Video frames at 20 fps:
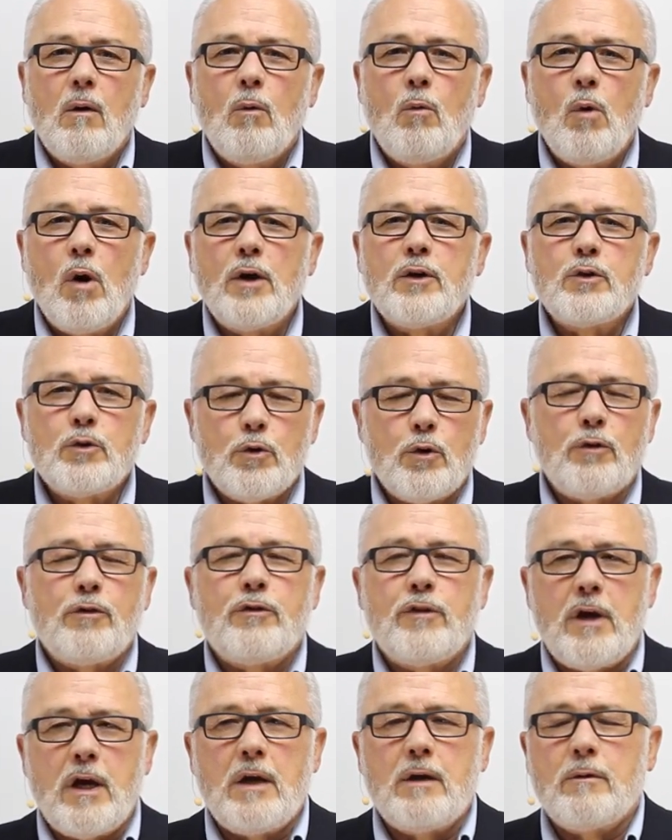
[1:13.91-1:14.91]
what you
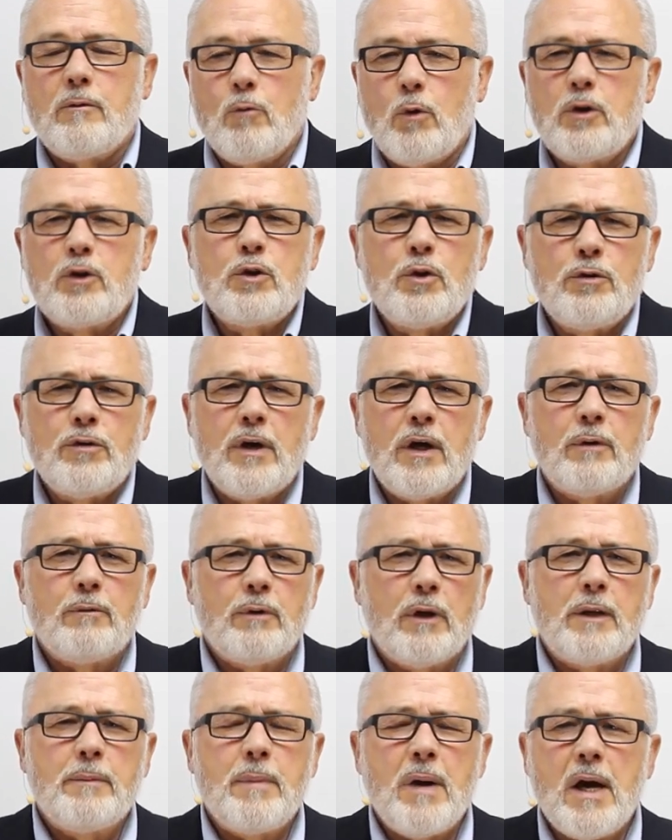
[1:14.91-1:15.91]
think
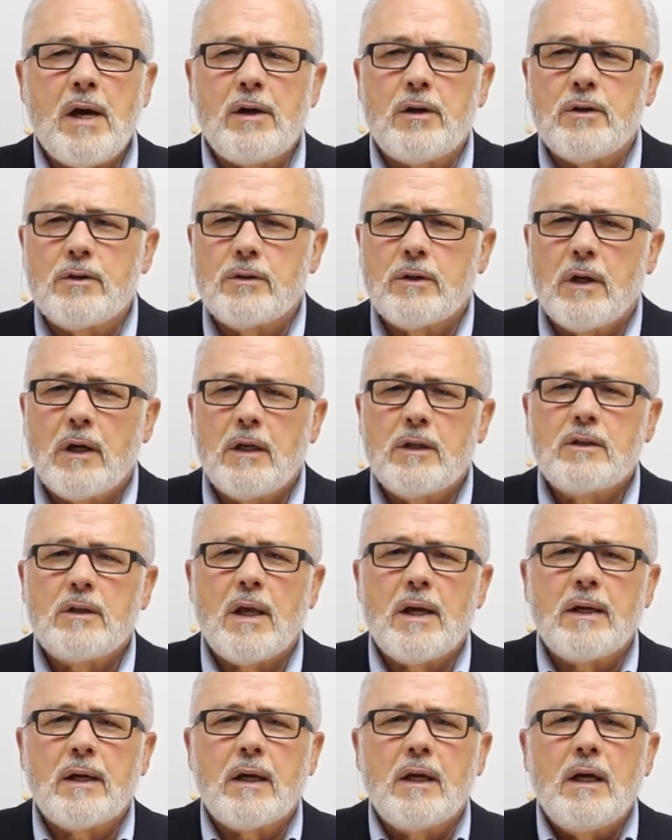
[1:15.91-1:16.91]
really matters. It's
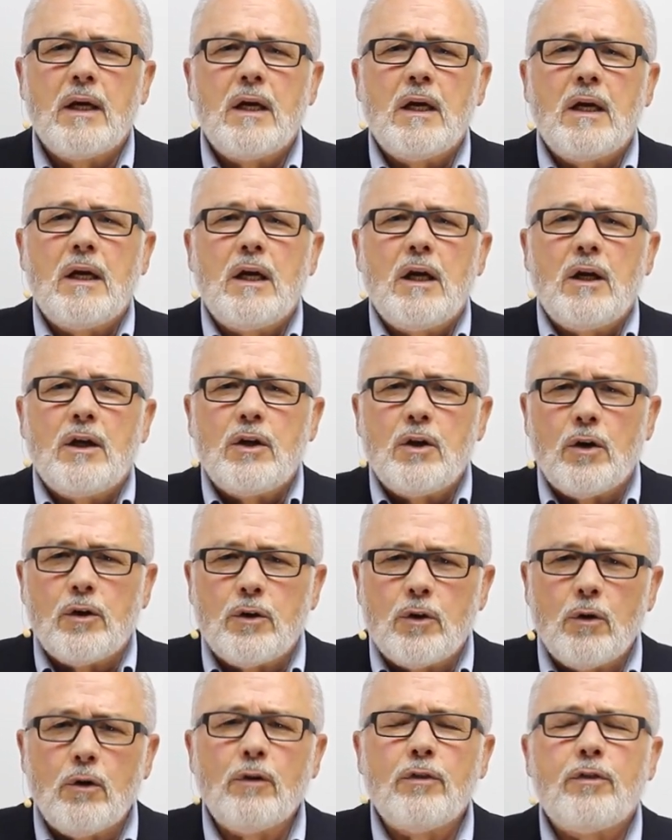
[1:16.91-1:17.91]
like,
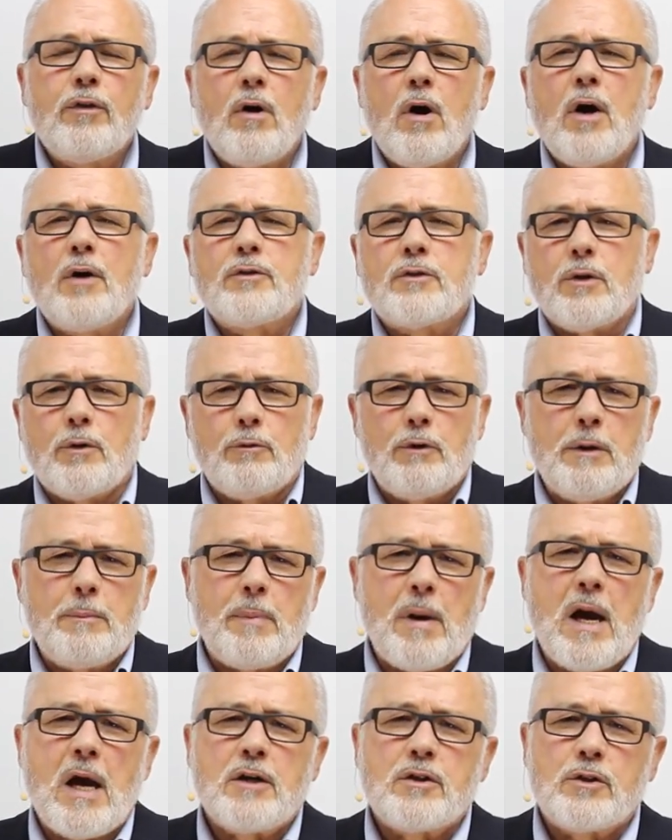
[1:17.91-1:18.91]
your thoughts
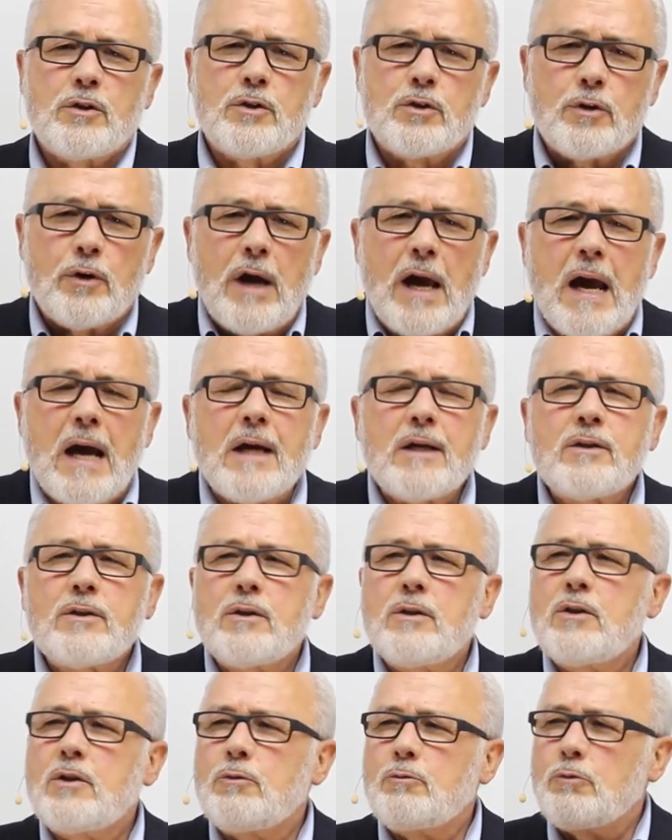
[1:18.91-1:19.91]
reap actions. Your
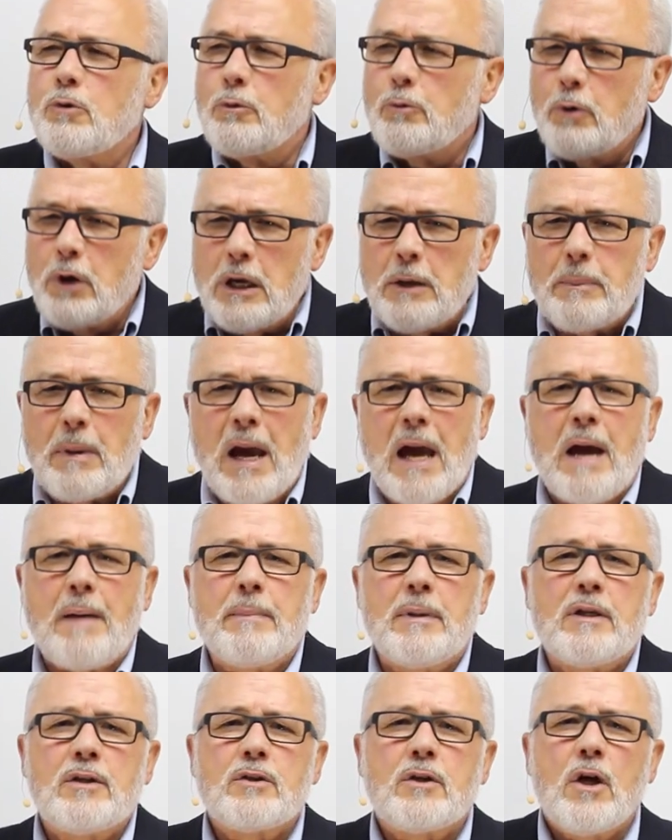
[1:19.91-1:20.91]
actions will reap
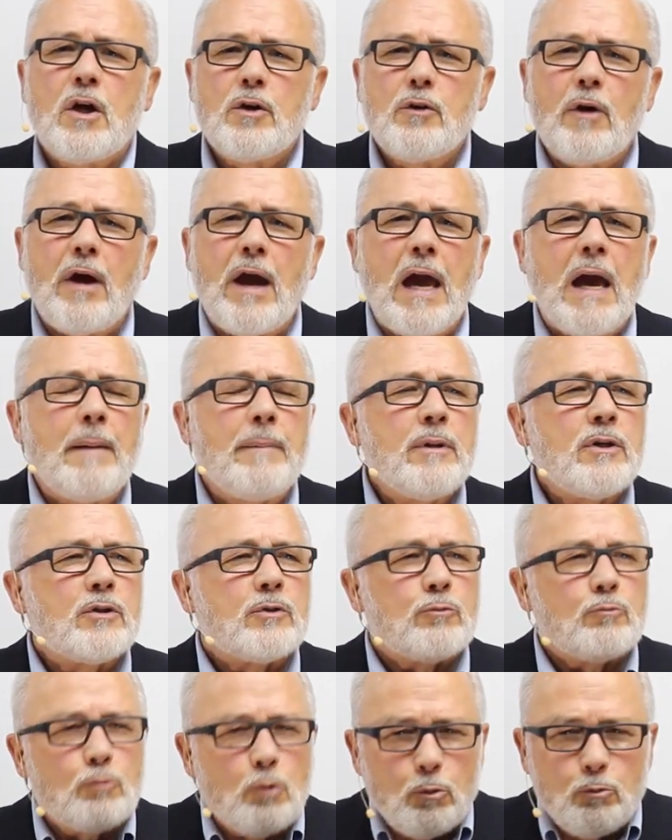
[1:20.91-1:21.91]
habits. Your habits
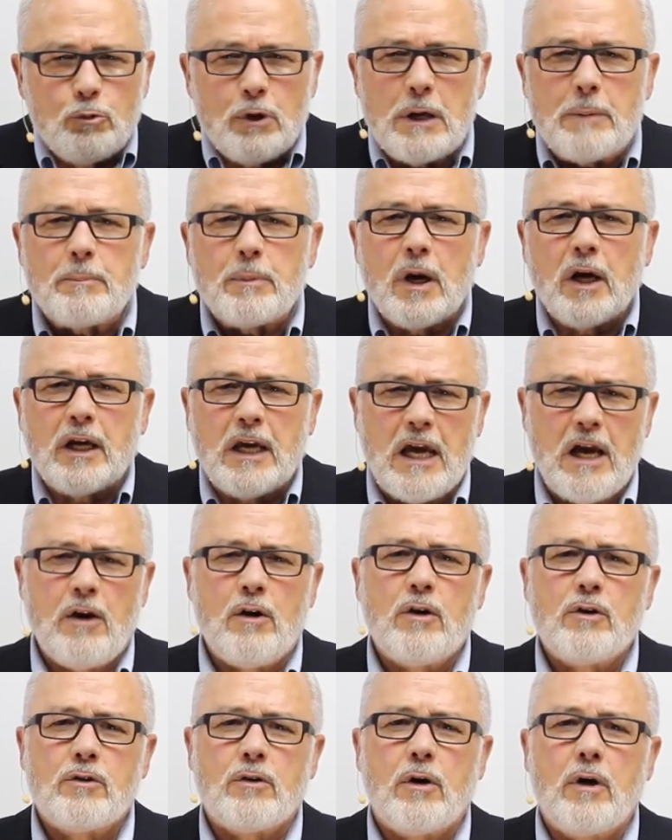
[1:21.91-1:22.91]
will reap a
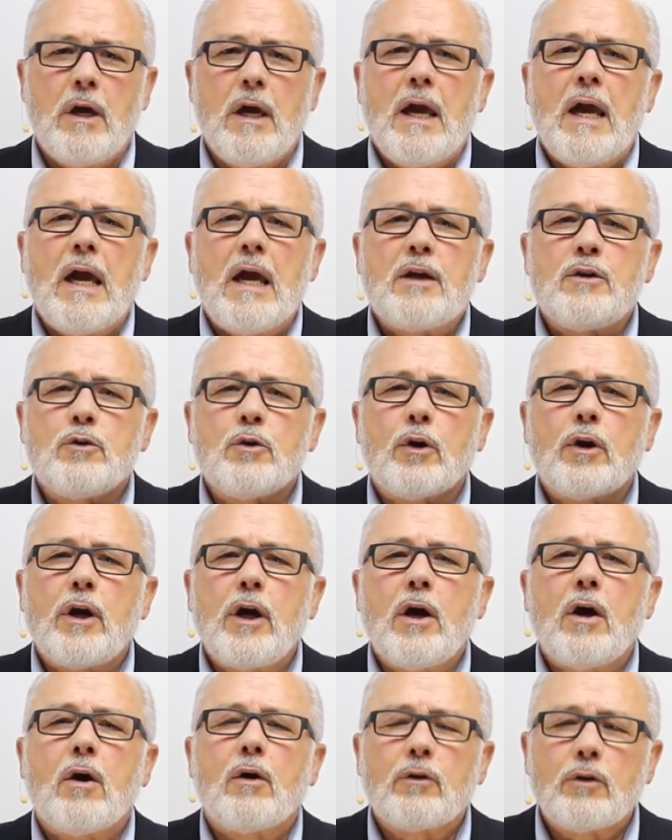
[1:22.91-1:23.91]
character, and your
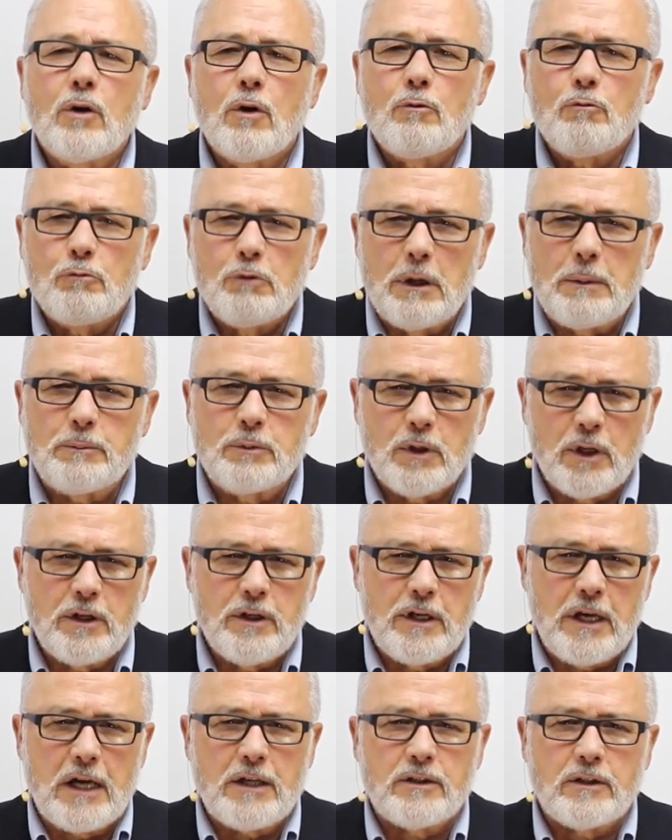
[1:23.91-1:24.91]
character reaps a
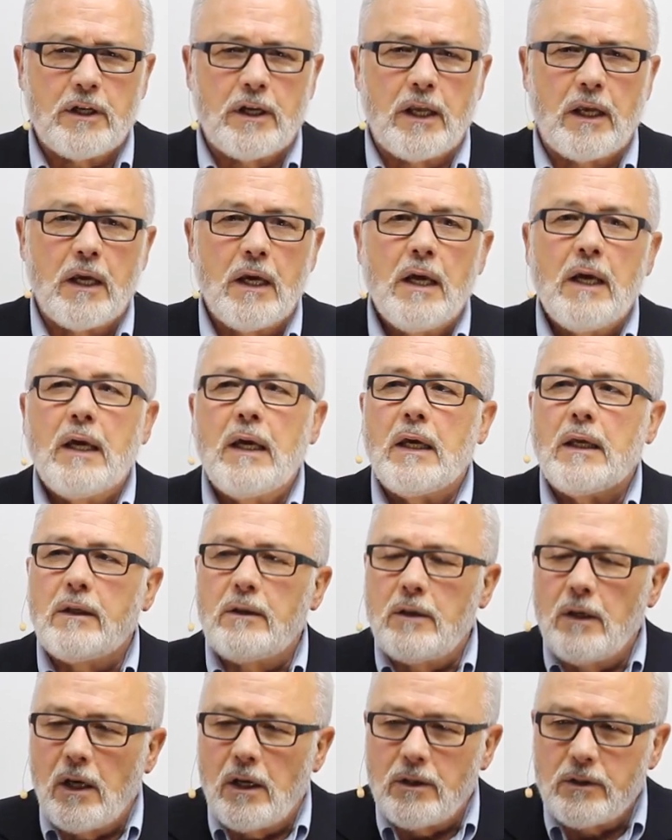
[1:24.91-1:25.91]
destiny. It
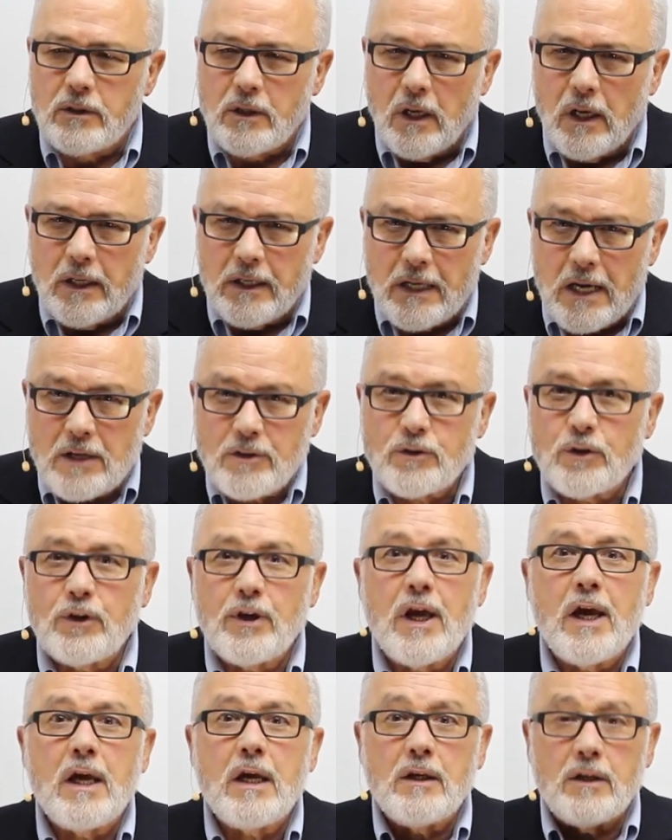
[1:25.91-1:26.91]
does
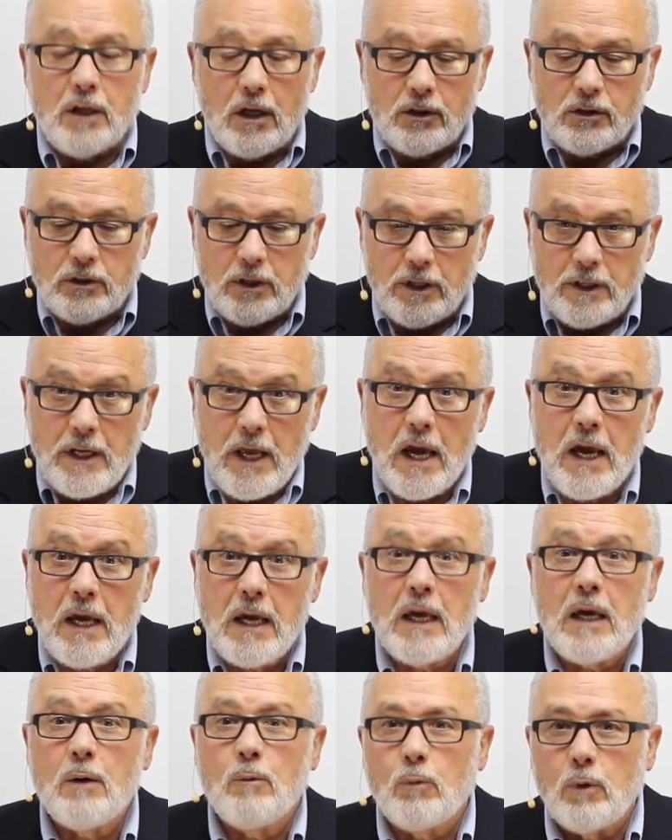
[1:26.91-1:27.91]
yesterday, does today,
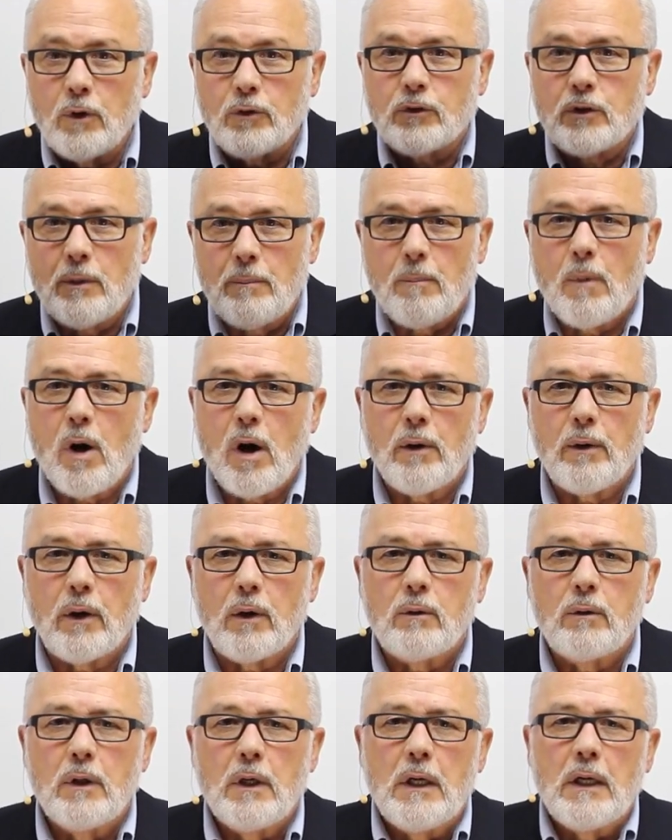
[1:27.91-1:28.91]
it will
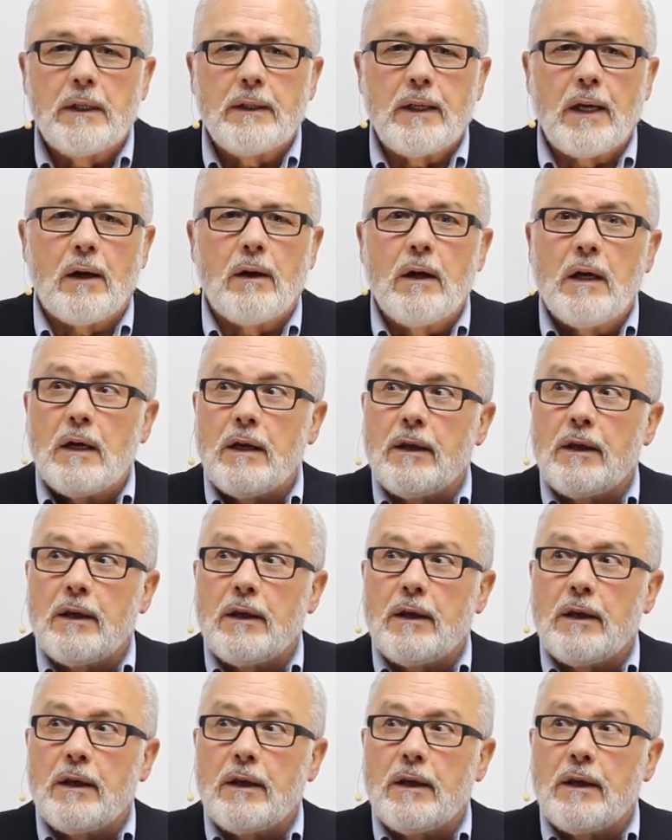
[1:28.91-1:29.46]
tomorrow. Now,